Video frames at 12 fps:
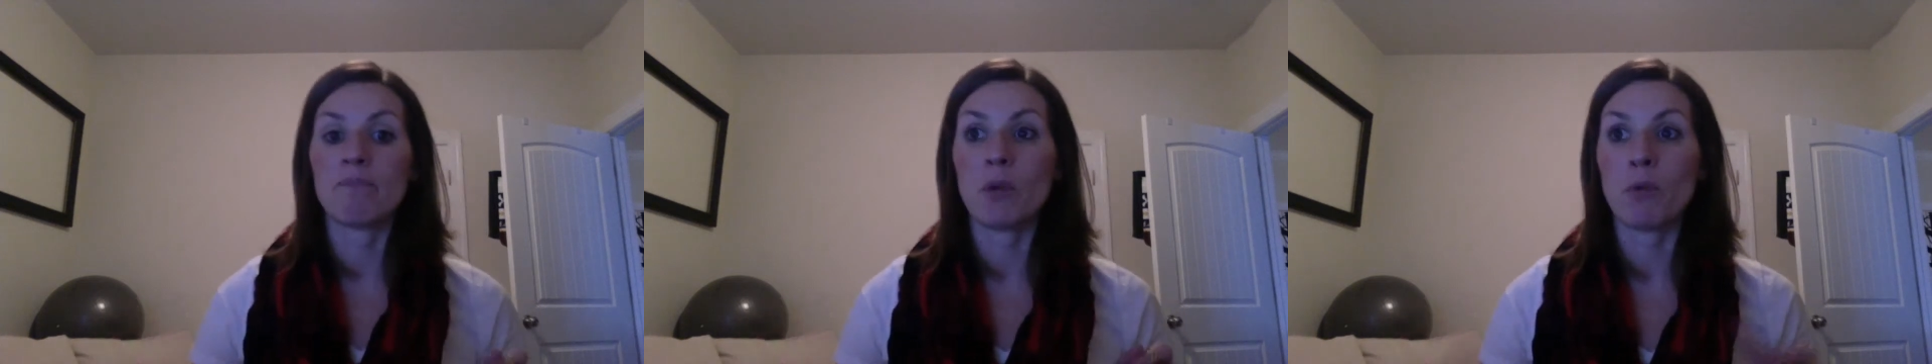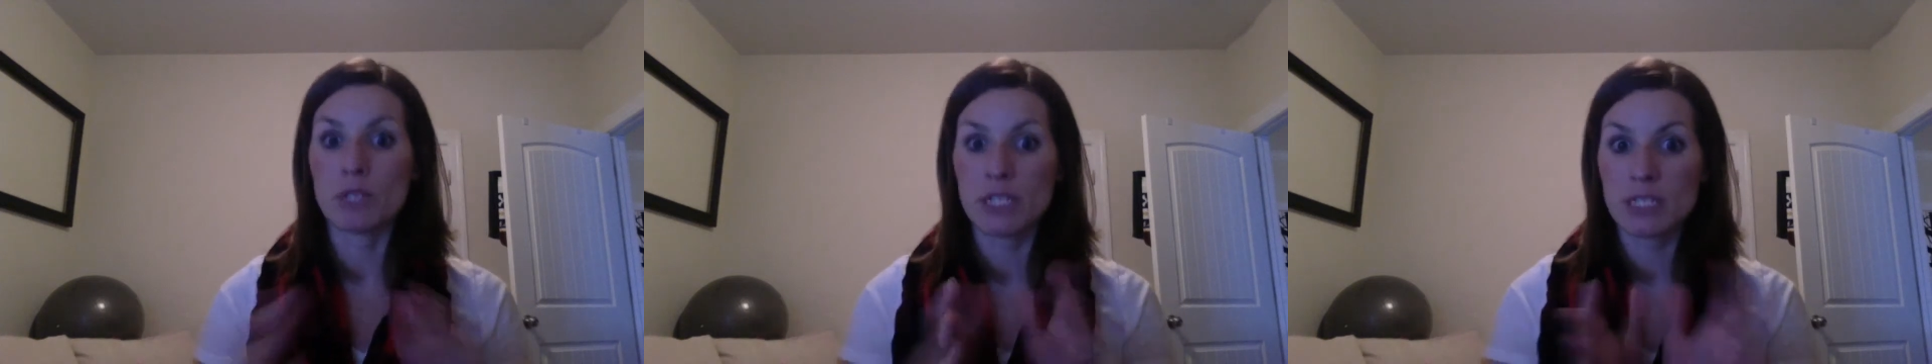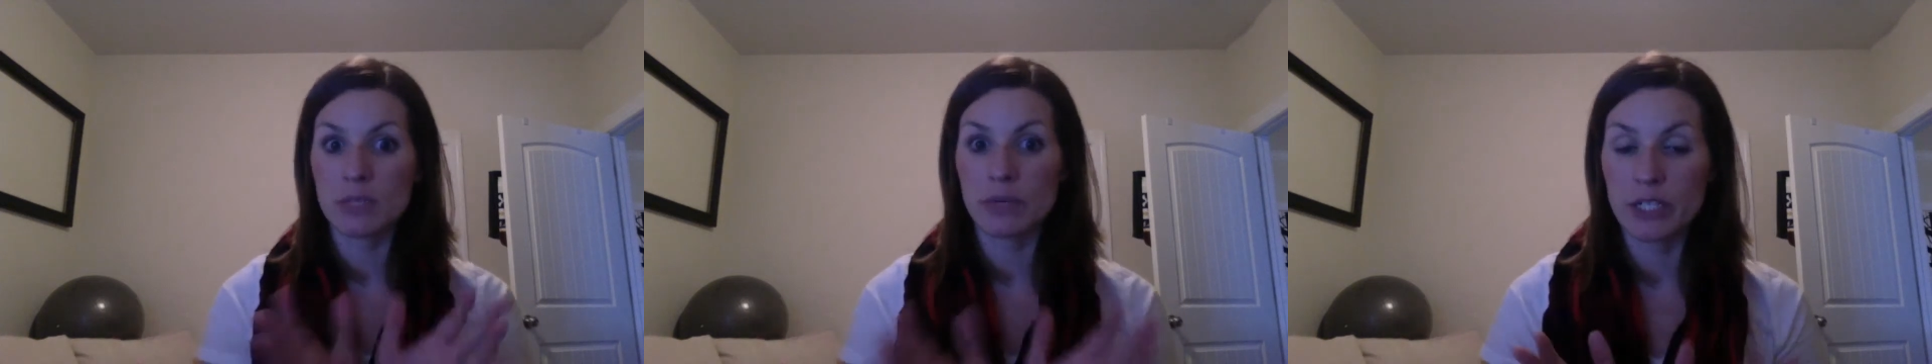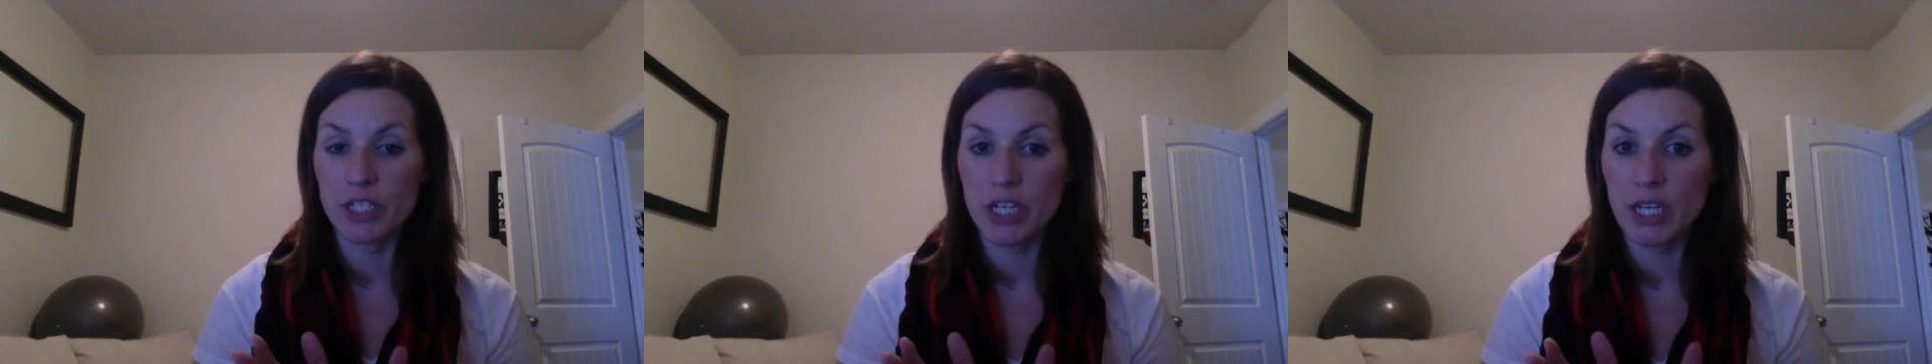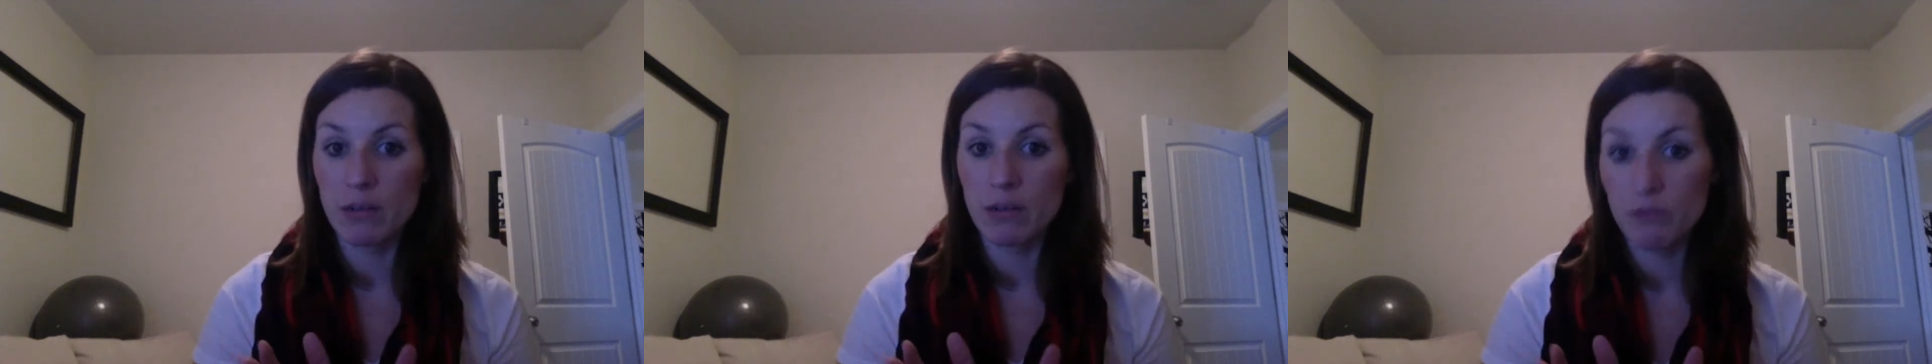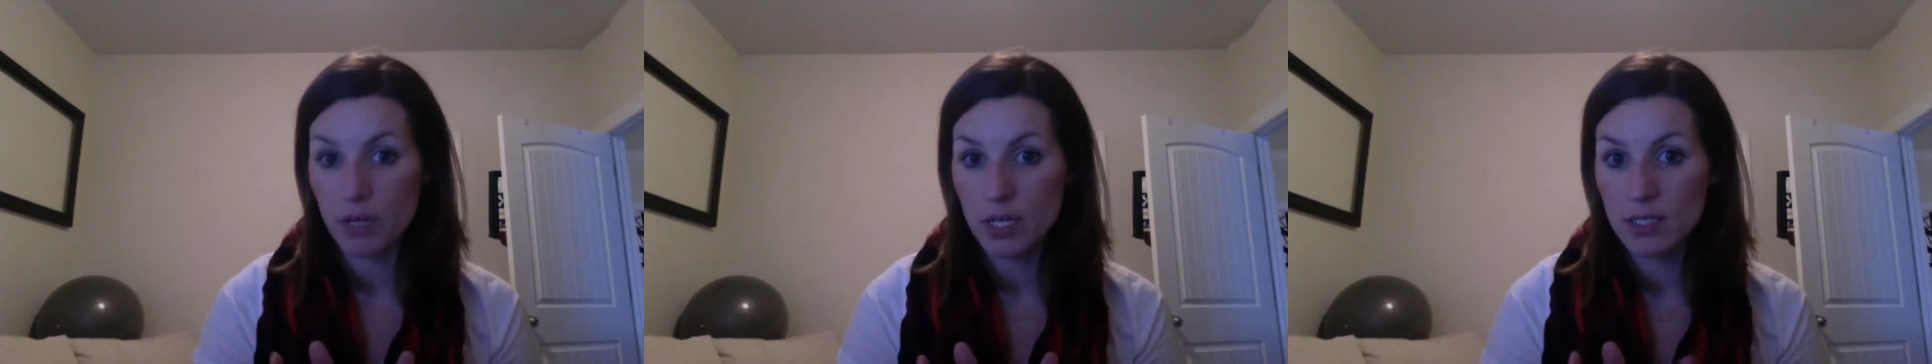a rotisserie
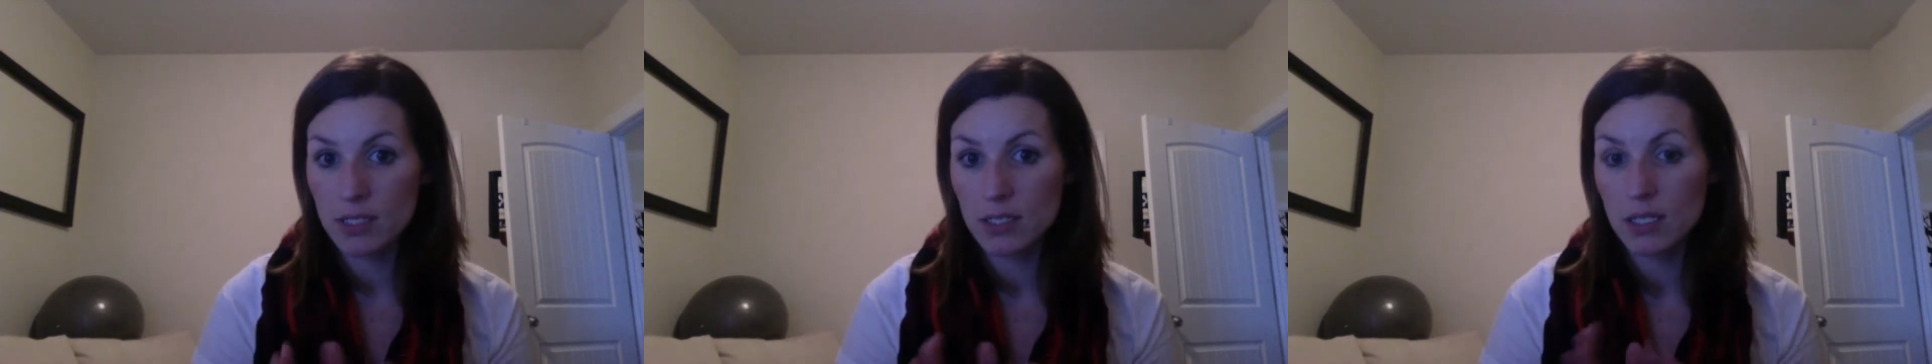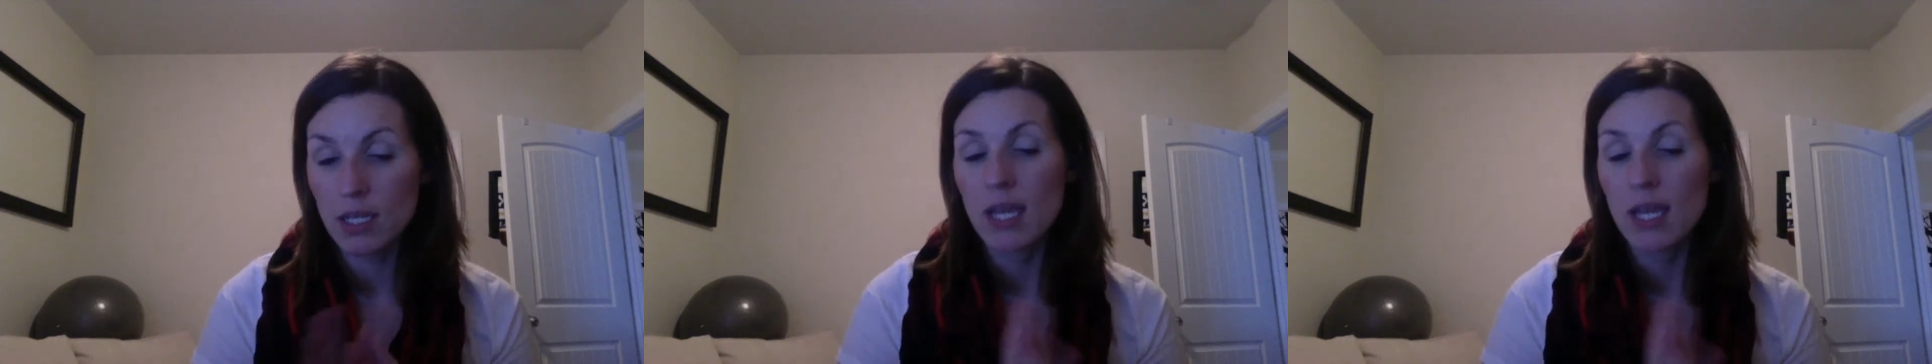chicken for us,